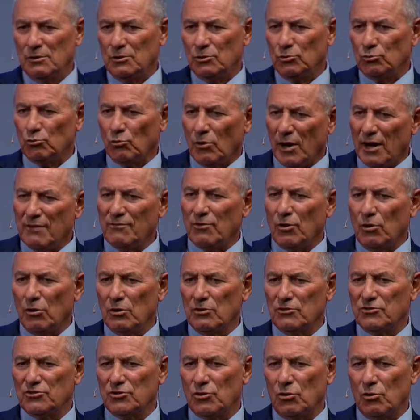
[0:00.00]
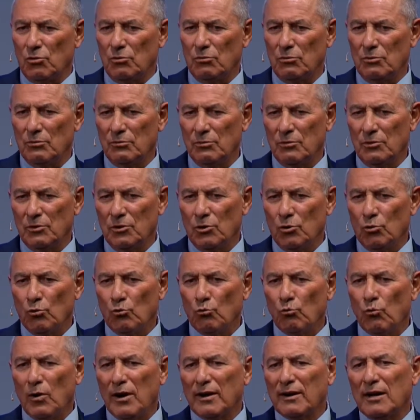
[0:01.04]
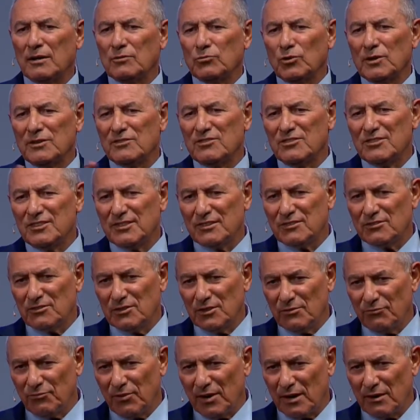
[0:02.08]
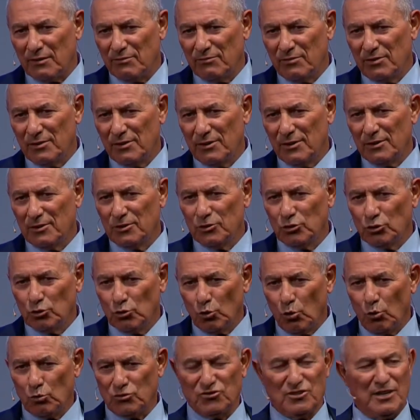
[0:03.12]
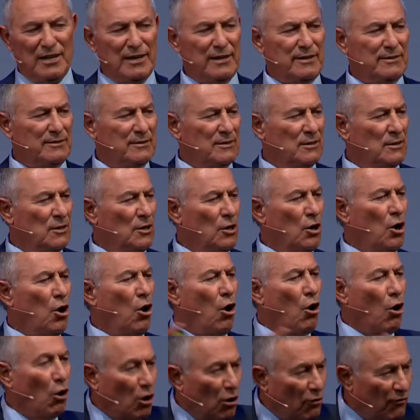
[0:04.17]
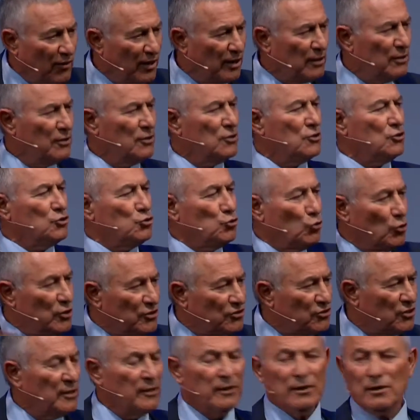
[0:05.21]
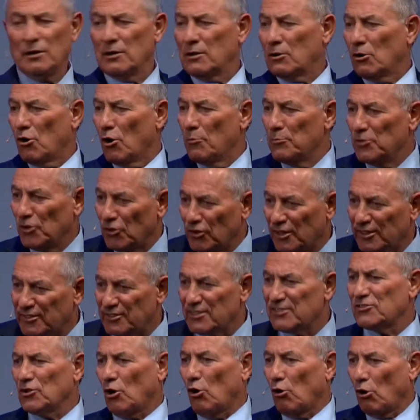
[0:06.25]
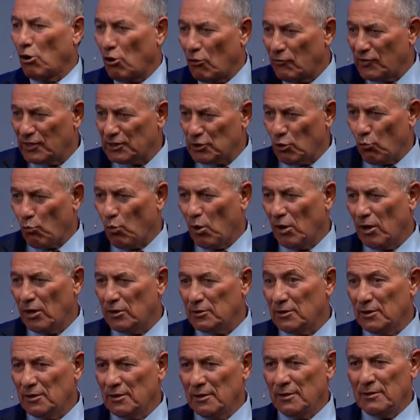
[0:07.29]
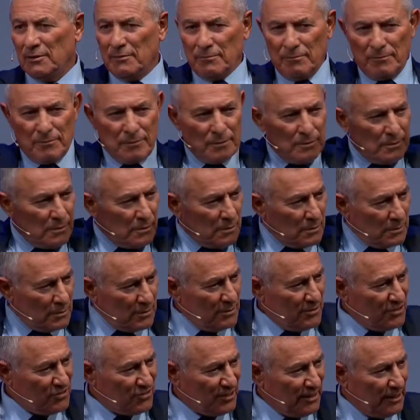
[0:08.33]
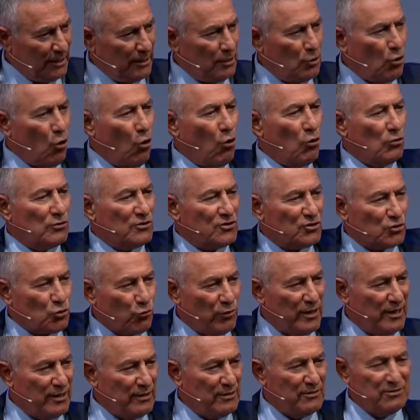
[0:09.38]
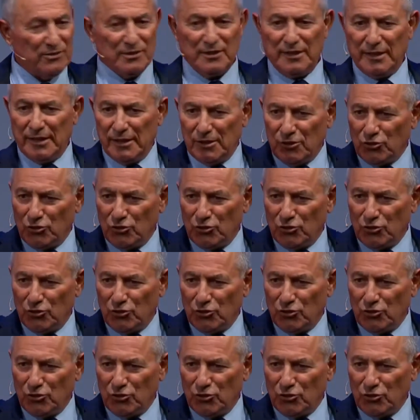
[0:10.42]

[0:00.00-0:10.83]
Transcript: to have also 165 torchlight all over Jewish communities all over the world, seen on screens in